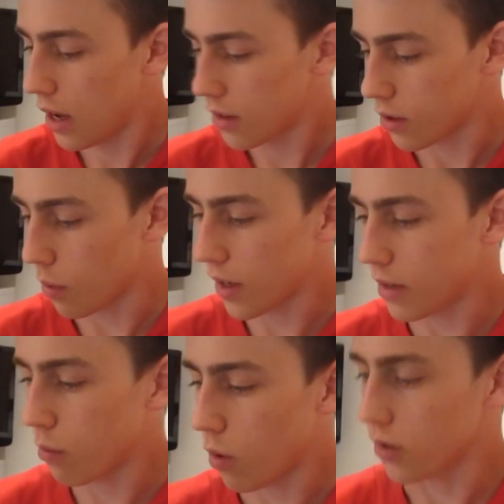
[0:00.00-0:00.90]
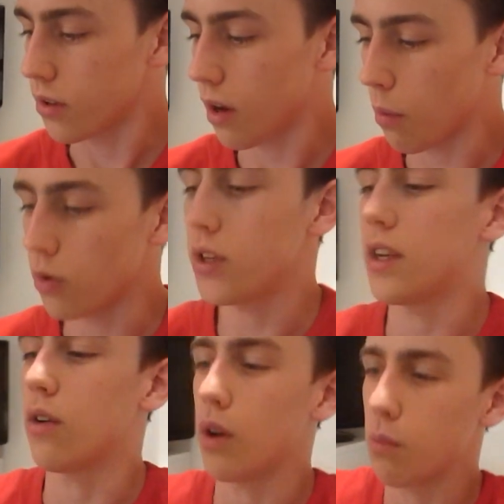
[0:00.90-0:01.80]
So what I did was, I wanted
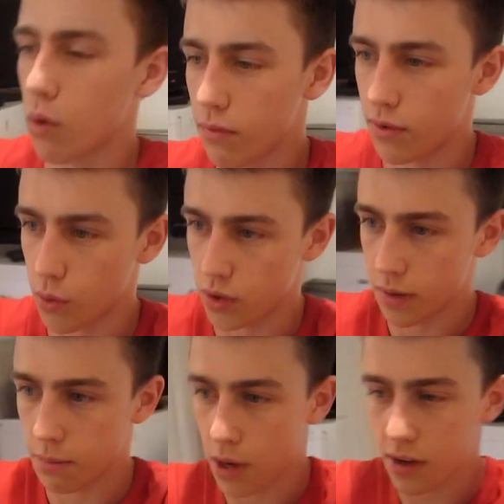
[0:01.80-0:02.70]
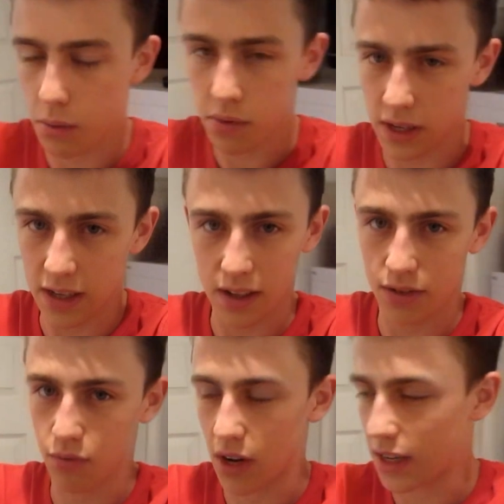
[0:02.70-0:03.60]
it all in one folder, but I don't think
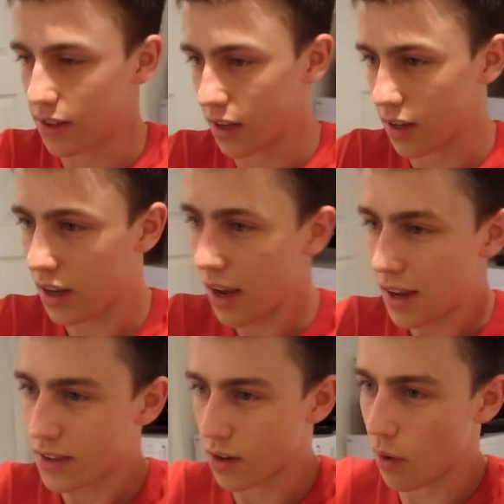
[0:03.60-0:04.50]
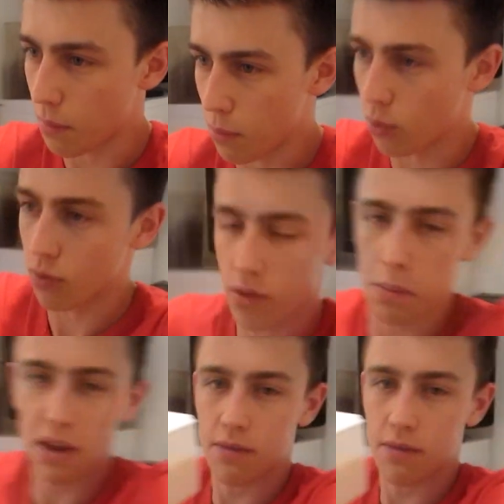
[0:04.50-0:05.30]
that's realistic. So I bought the big